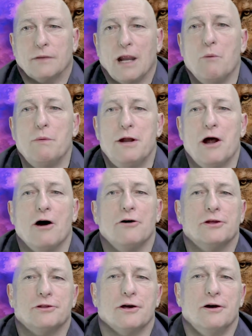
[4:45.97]
And we know
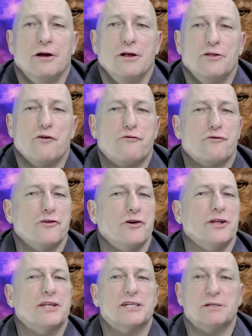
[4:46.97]
that the, the fruit
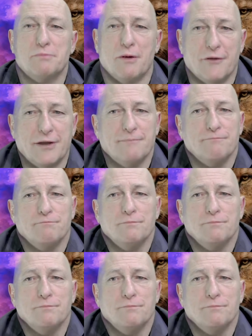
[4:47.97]
of the Spirit,